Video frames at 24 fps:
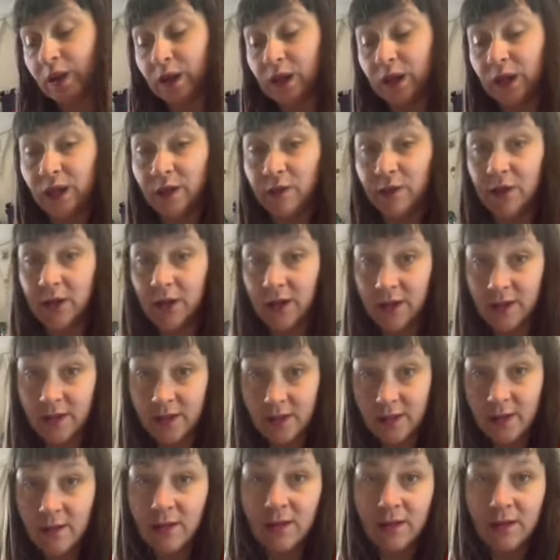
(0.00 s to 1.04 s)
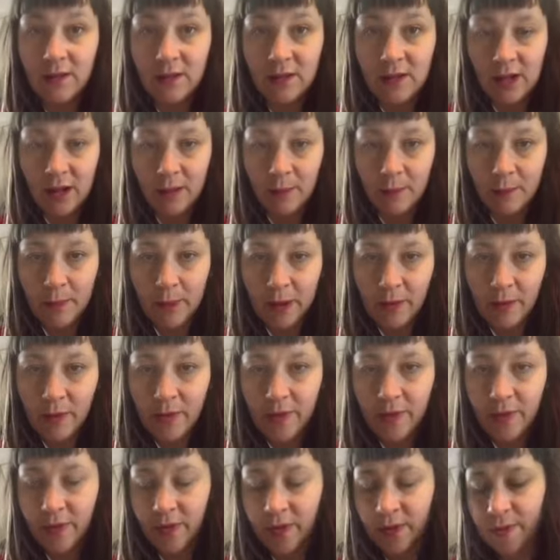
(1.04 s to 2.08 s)
If you need to, do that on
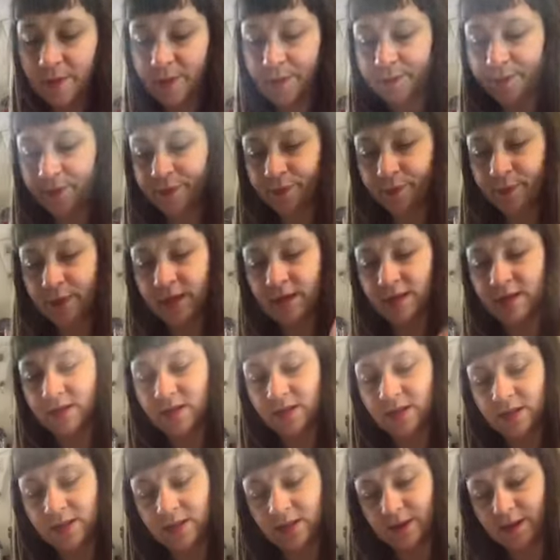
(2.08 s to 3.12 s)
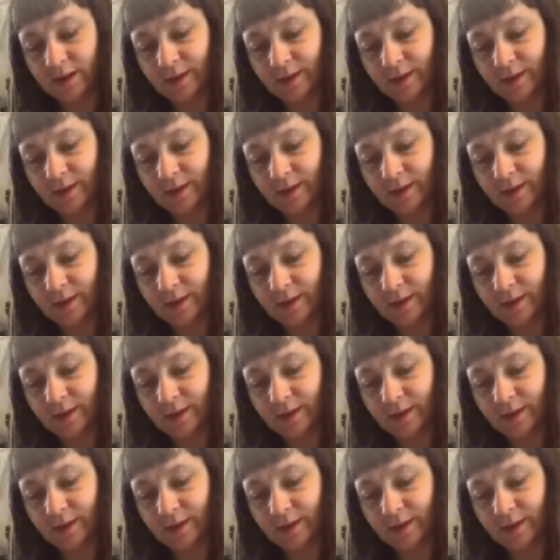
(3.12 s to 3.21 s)
both pieces.